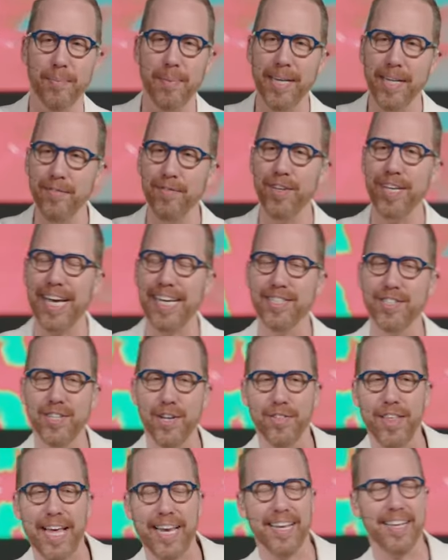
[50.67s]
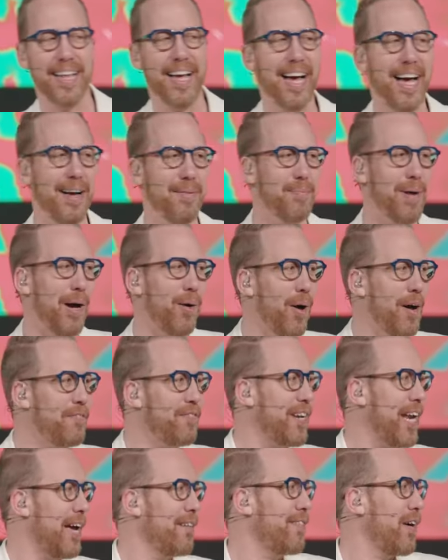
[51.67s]
Many of you guys know that uh, my
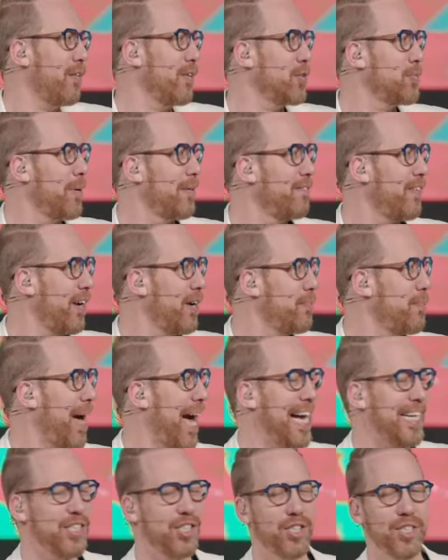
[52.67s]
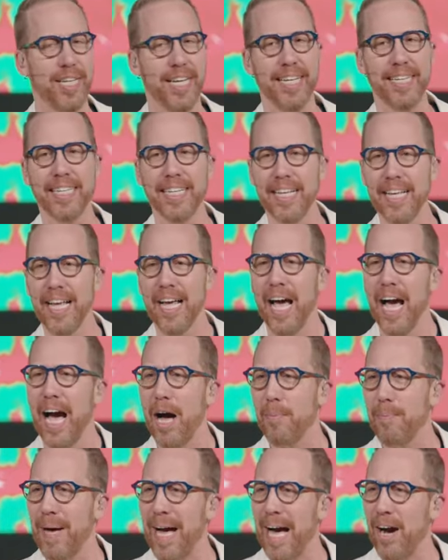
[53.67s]
wife and I have always been very passionate
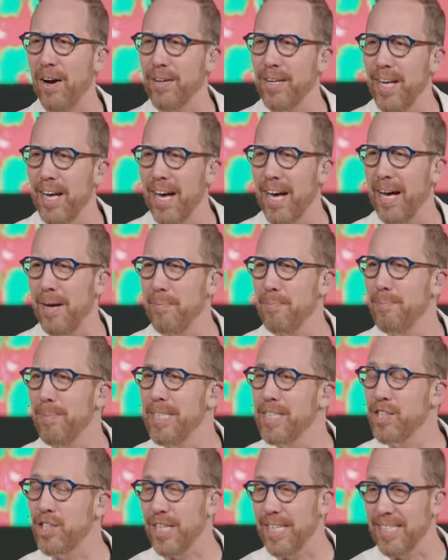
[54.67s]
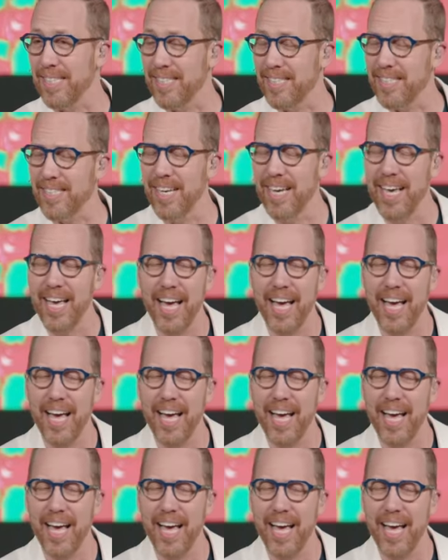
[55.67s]
about uh, missions.